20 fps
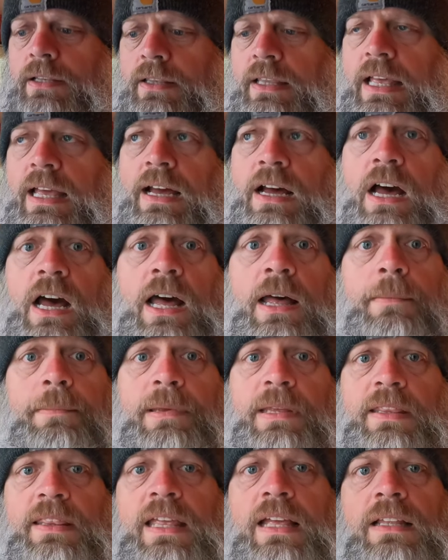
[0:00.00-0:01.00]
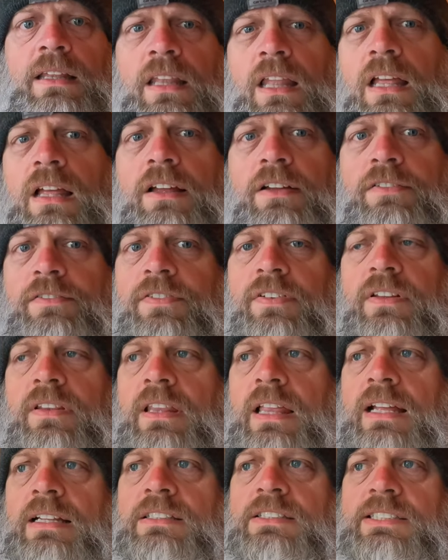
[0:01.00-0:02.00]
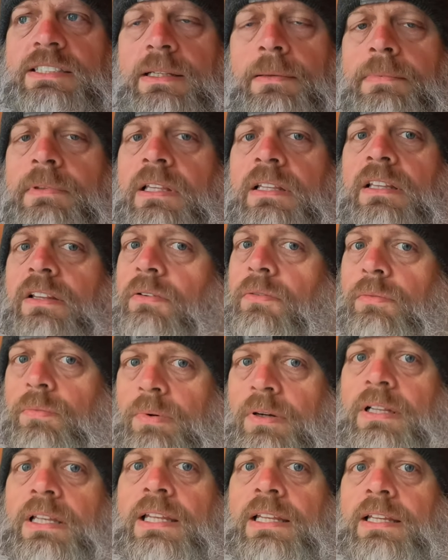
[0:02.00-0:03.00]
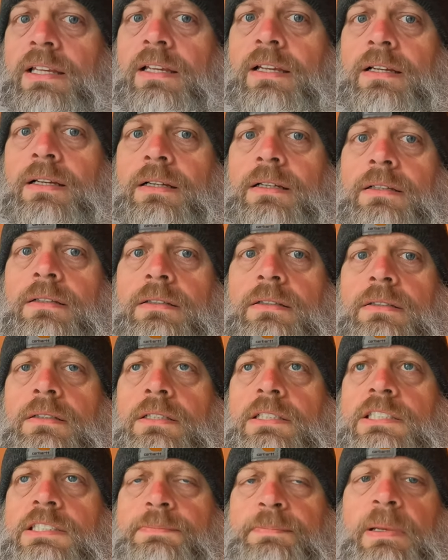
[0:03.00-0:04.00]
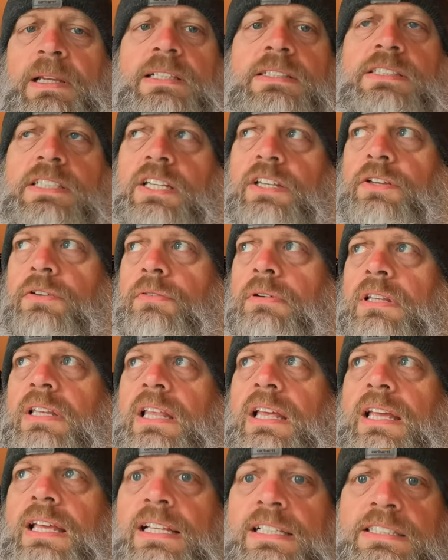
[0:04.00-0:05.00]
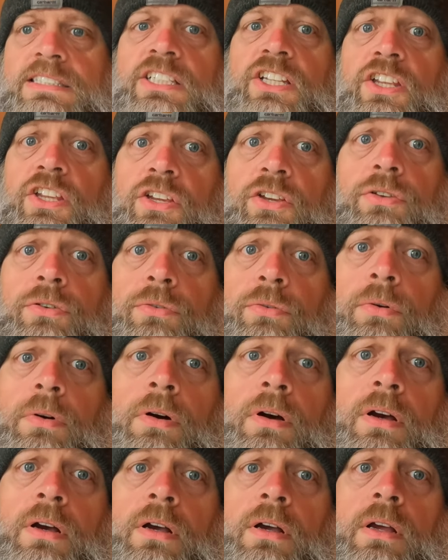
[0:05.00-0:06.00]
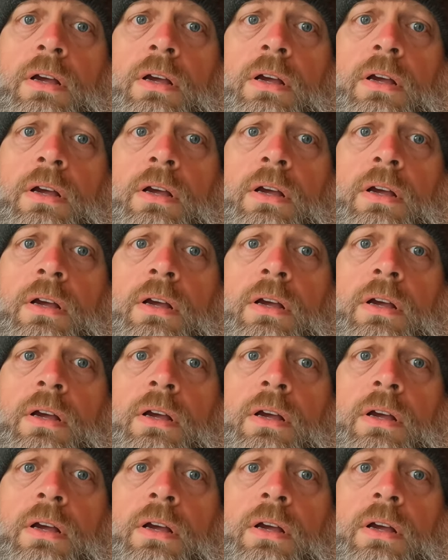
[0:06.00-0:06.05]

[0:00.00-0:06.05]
that hobby, that love, that something that really speaks to you and that is you.